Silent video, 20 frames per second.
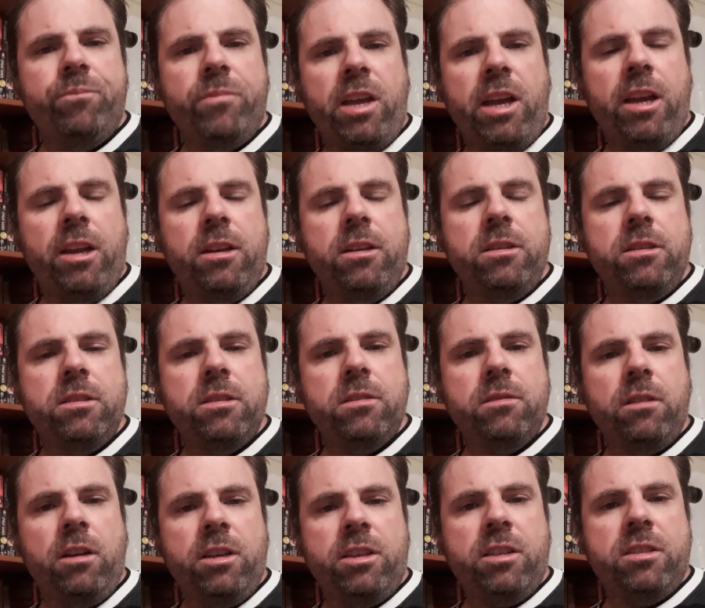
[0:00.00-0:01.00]
And
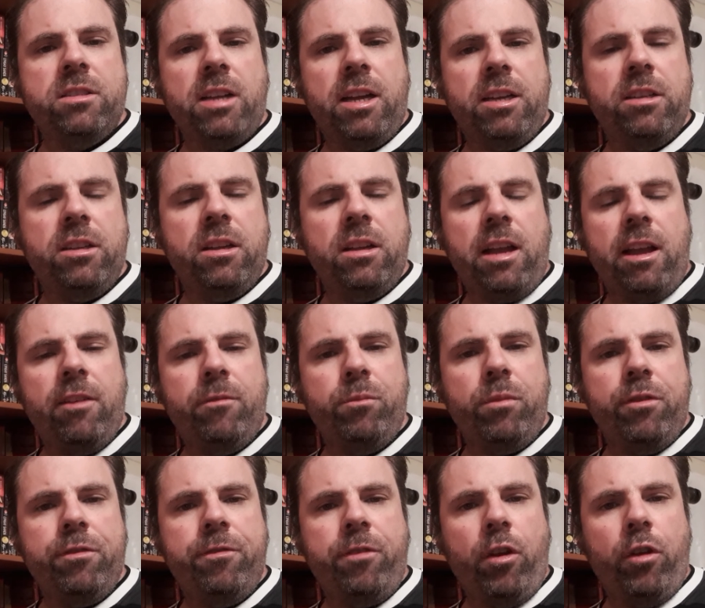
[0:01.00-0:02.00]
I just had to have
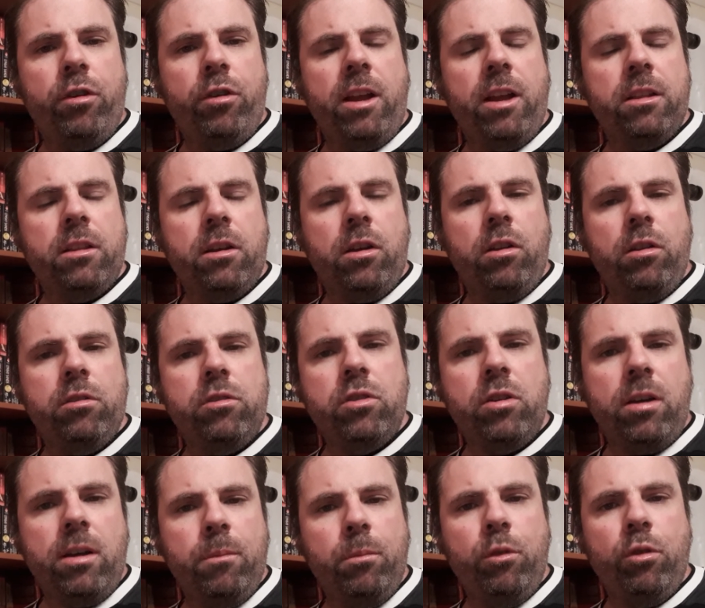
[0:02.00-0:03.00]
my phone out the whole
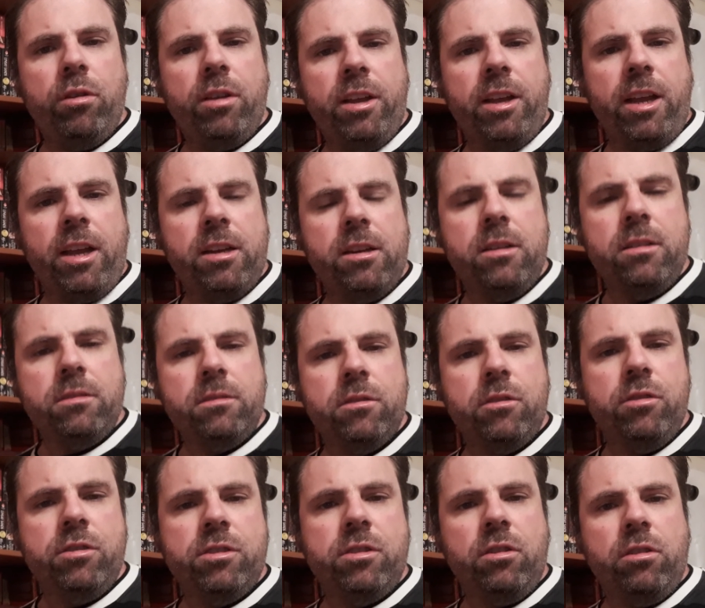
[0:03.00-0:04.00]
time looking at it,
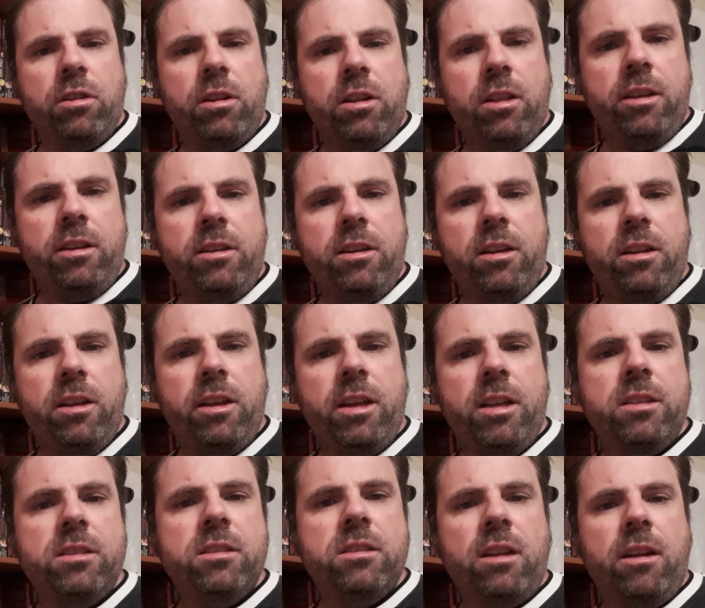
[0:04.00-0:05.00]
because not only did it
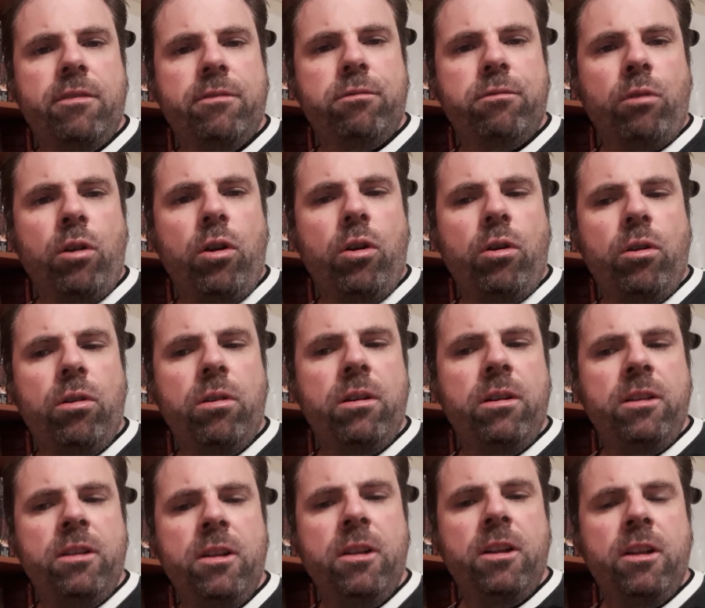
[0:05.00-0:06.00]
get stuff wrong,
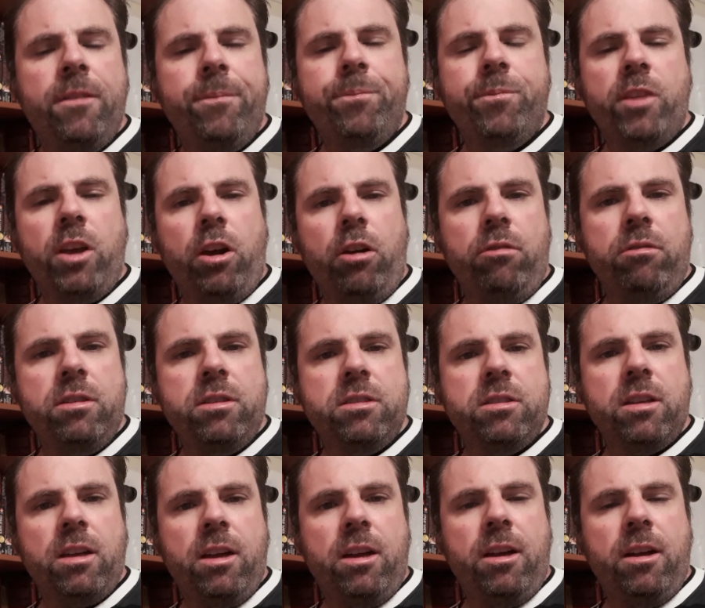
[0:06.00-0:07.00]
I was
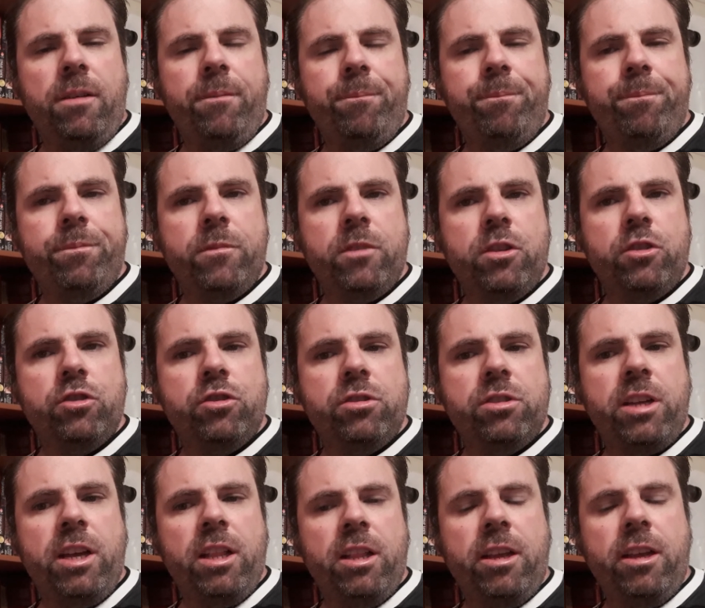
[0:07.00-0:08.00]

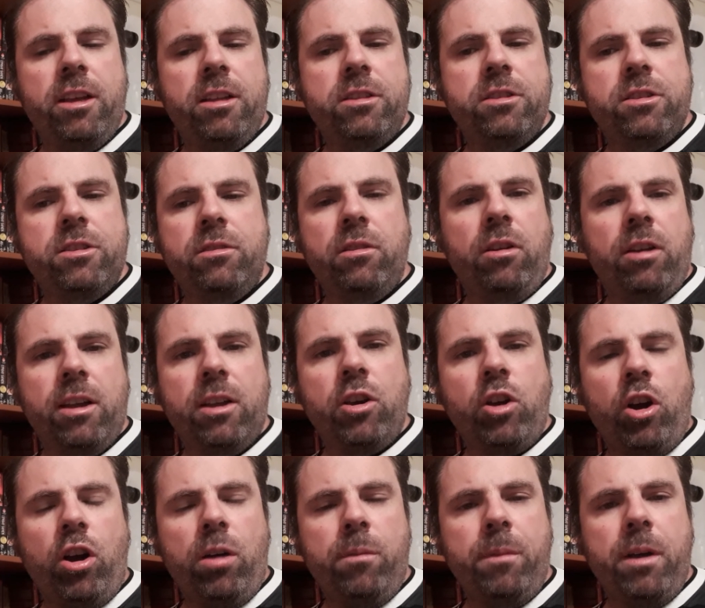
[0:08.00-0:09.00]
telling it like
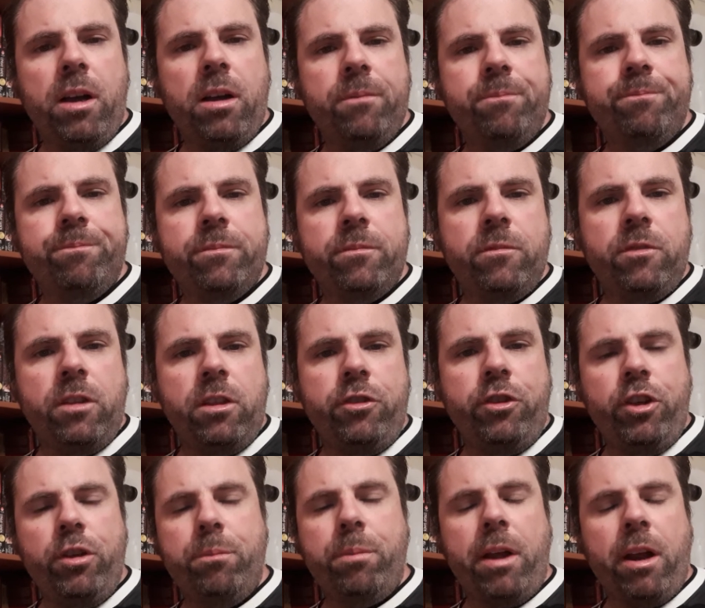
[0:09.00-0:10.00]
comma,
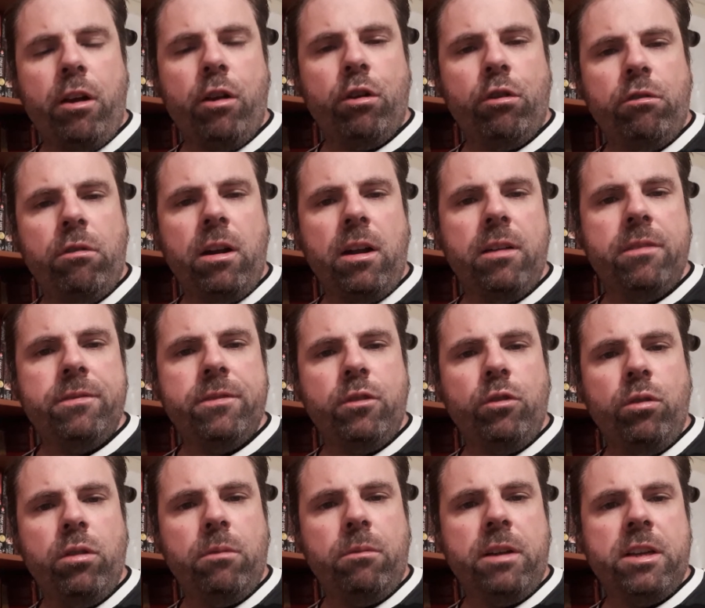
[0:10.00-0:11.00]
new paragraph and
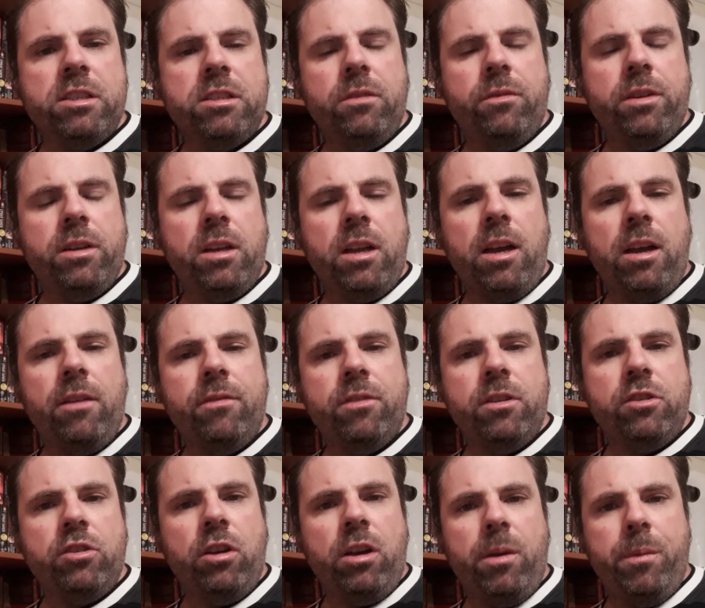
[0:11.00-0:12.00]
all the rest of it, and half the
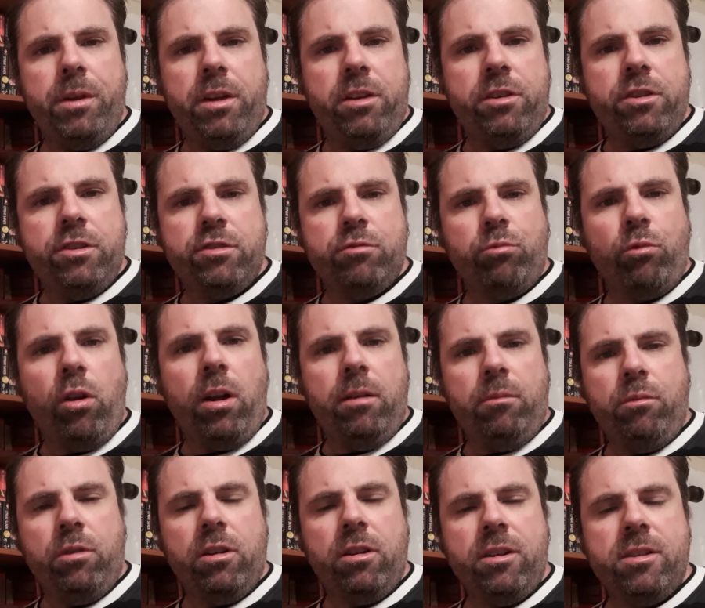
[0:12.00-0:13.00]
time it'd just write
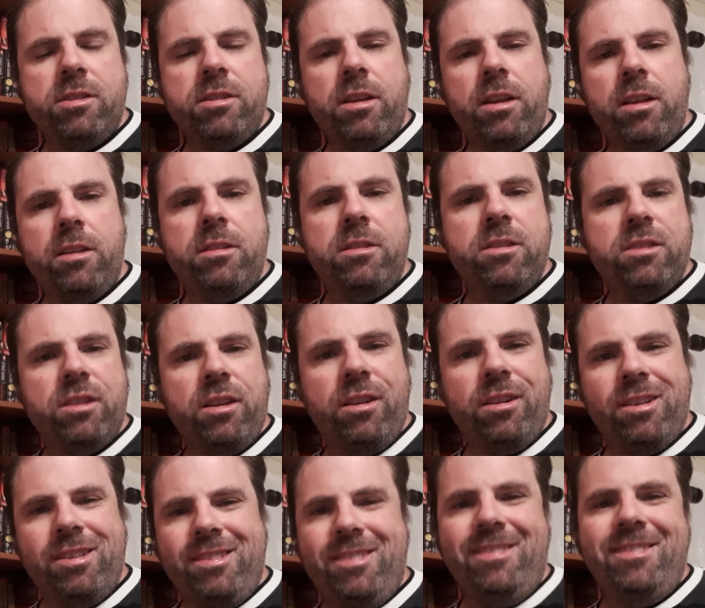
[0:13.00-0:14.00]
what I said.
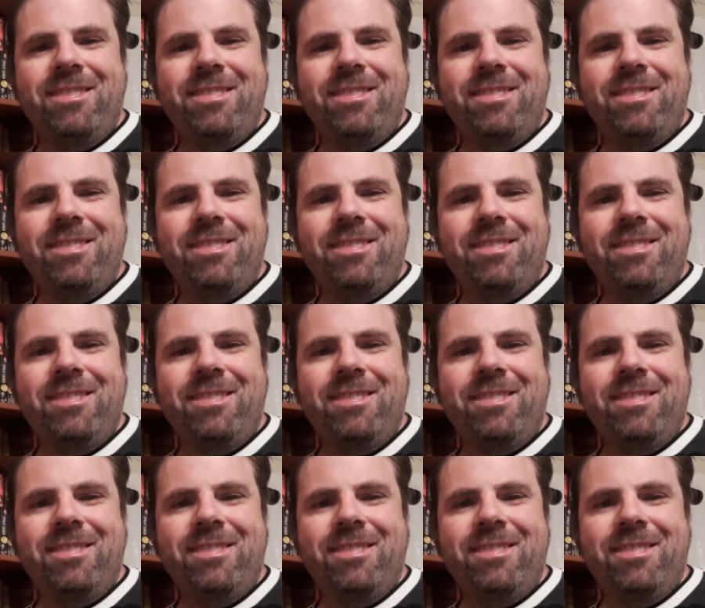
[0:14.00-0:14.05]
So